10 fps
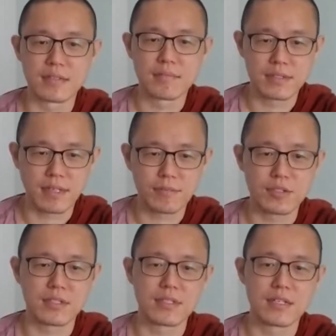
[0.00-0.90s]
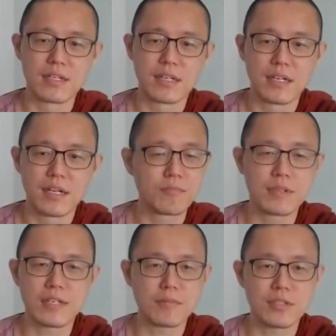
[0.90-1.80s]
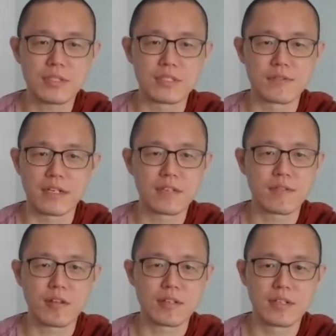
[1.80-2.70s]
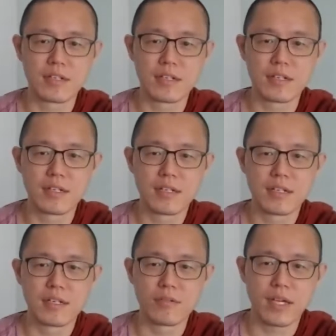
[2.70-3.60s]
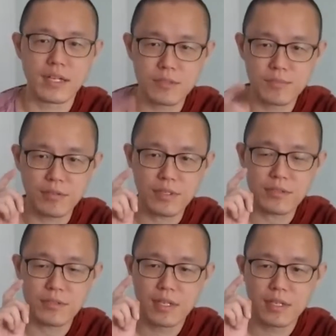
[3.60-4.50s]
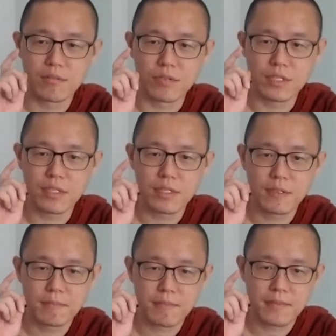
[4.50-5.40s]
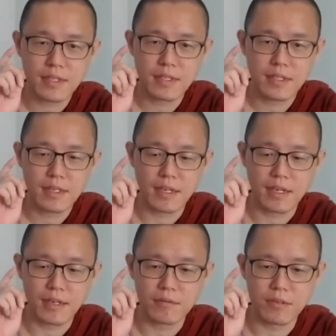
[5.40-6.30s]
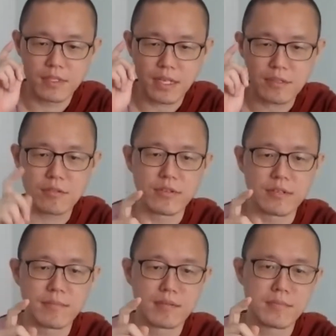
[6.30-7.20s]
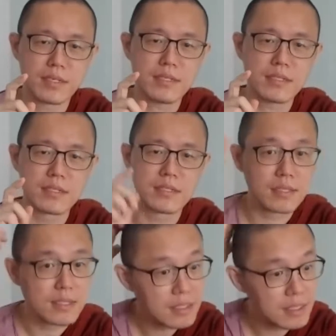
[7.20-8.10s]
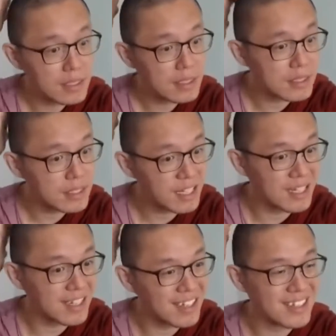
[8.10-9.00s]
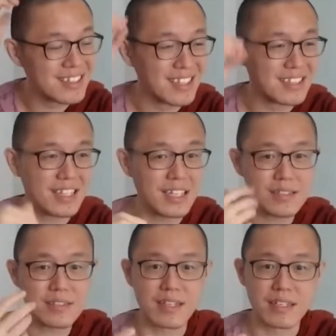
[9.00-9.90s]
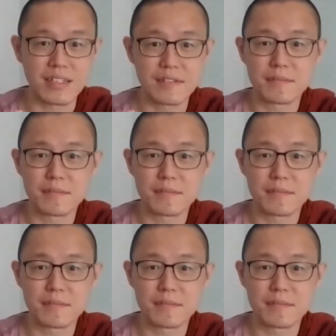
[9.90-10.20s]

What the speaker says: Perception. Our perception is very flawed. We experience, we tend to remember the things that